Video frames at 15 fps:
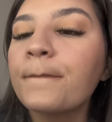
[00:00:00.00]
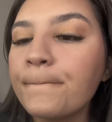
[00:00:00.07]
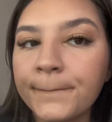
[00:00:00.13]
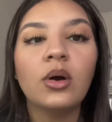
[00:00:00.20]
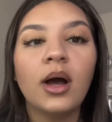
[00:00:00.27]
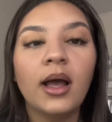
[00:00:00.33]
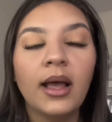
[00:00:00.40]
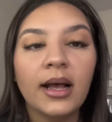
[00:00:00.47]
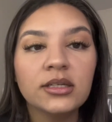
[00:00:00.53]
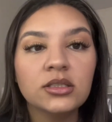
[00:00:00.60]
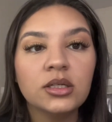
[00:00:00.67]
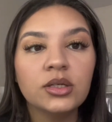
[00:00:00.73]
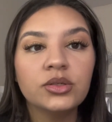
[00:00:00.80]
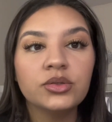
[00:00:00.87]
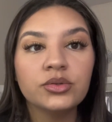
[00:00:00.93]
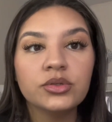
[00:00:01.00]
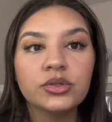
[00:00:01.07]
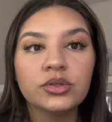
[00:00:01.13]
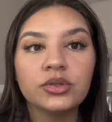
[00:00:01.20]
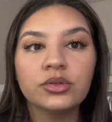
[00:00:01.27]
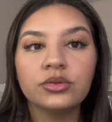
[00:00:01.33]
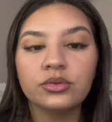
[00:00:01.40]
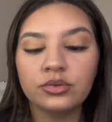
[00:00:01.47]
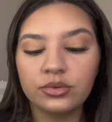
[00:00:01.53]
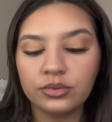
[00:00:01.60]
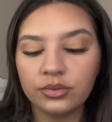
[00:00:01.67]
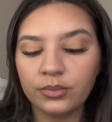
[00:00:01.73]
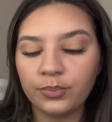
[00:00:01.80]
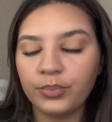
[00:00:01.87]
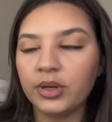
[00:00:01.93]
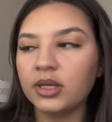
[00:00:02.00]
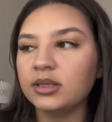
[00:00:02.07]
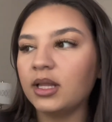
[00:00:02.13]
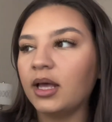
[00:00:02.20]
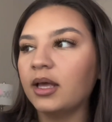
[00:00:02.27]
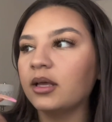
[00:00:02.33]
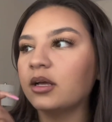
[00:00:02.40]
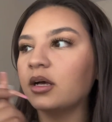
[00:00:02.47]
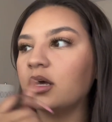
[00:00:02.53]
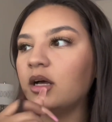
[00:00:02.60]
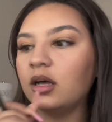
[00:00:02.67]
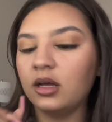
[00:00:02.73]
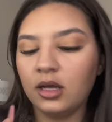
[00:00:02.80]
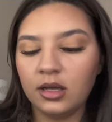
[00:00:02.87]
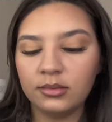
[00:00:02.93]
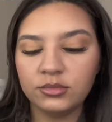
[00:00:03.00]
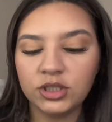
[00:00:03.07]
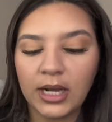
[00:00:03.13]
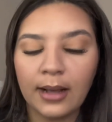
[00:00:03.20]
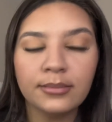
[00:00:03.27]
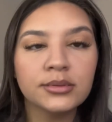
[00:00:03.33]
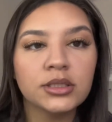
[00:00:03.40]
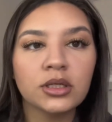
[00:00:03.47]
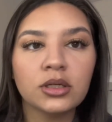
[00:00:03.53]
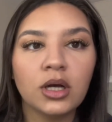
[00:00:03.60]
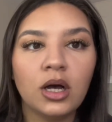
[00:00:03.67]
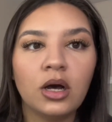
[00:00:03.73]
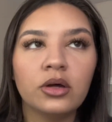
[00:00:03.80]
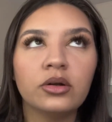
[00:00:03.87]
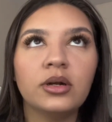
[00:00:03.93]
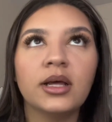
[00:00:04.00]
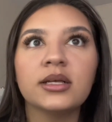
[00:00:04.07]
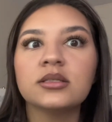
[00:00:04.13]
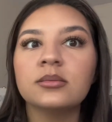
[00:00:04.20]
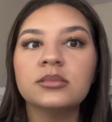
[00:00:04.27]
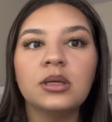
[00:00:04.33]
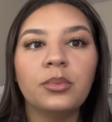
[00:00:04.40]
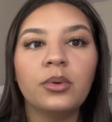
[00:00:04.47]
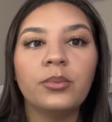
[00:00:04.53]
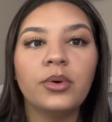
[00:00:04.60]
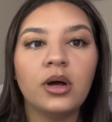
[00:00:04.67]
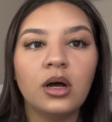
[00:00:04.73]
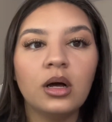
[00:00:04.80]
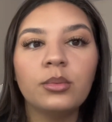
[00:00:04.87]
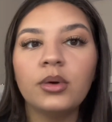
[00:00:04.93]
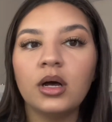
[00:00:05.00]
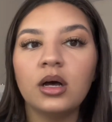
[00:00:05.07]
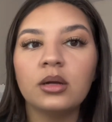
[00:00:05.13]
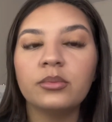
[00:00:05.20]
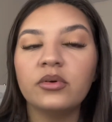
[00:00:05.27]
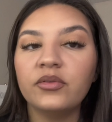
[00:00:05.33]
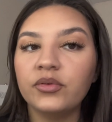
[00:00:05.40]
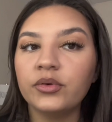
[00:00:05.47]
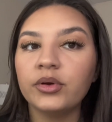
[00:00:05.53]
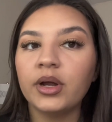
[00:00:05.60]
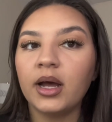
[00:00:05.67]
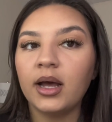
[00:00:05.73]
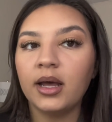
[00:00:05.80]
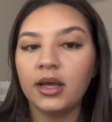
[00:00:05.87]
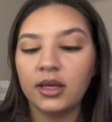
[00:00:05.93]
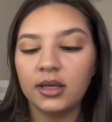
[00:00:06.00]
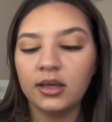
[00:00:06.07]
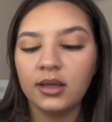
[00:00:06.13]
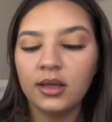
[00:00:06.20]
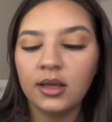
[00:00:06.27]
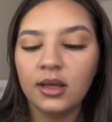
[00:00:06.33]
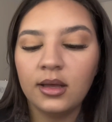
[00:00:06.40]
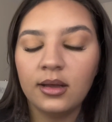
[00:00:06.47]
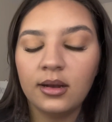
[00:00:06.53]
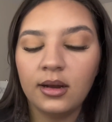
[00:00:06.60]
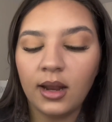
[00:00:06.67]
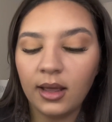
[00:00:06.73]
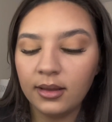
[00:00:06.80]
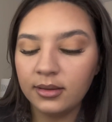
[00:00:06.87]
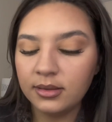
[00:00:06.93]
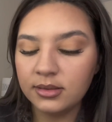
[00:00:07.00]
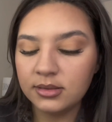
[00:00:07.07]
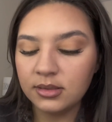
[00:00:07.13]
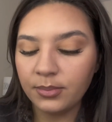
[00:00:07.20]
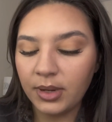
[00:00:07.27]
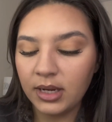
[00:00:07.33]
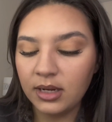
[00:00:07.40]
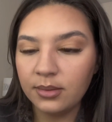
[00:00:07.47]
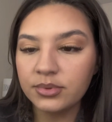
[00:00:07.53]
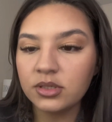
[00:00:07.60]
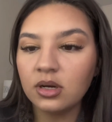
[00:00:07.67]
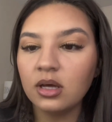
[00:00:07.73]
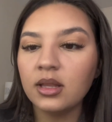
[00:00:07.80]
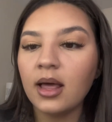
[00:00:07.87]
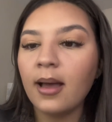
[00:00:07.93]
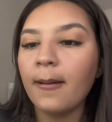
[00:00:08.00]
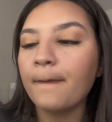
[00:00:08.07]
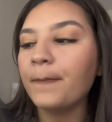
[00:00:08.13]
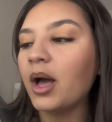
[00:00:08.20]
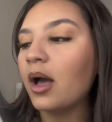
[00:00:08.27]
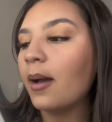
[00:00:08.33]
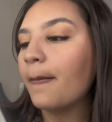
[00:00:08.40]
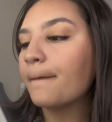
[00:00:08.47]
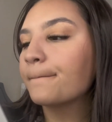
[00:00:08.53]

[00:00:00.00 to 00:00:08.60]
I actually used to put like chapstick on or like some type of balm on before I lined my lips and all that, but